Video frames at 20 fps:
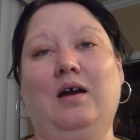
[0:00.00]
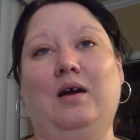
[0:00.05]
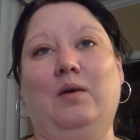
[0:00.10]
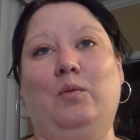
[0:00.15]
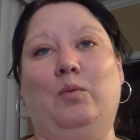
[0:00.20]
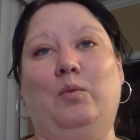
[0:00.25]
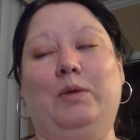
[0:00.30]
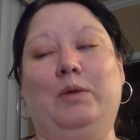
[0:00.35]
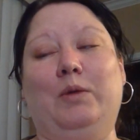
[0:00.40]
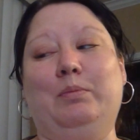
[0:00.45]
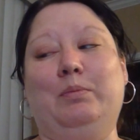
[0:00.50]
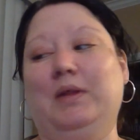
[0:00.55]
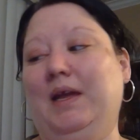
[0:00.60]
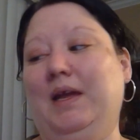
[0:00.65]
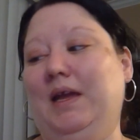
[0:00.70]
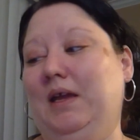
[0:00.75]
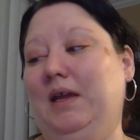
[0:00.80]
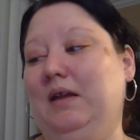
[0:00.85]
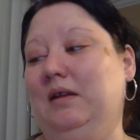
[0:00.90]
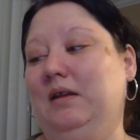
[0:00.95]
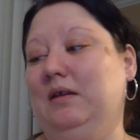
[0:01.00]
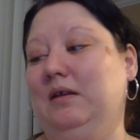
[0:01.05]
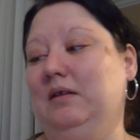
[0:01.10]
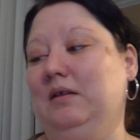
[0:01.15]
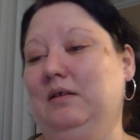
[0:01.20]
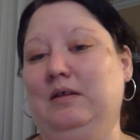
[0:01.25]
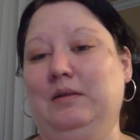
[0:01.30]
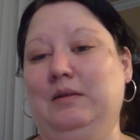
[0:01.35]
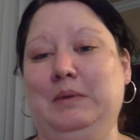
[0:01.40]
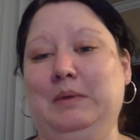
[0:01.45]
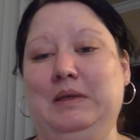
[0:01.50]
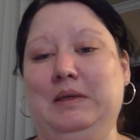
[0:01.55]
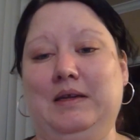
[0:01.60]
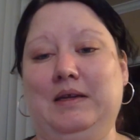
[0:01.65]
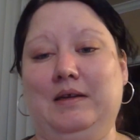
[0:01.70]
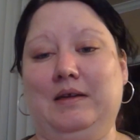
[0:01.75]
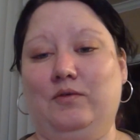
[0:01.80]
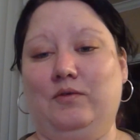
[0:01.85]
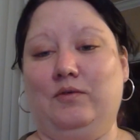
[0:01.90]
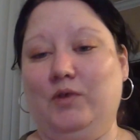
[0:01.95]
we played. Let me take
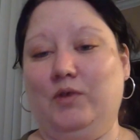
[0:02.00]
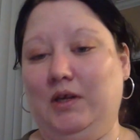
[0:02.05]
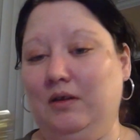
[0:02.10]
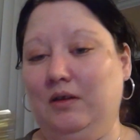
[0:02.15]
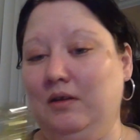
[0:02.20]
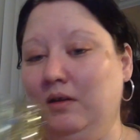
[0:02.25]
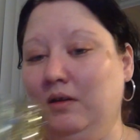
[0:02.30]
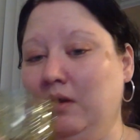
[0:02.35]
a drink.